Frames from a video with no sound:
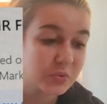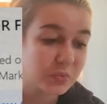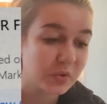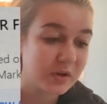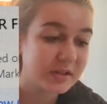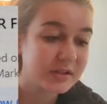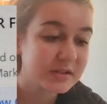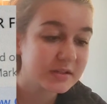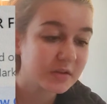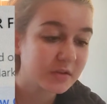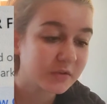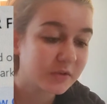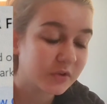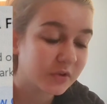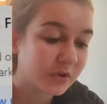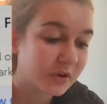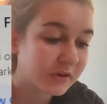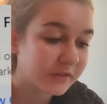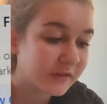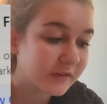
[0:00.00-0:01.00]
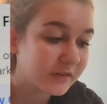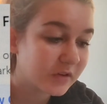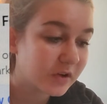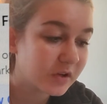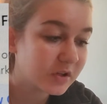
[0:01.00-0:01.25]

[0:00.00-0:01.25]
Ones sold for $35.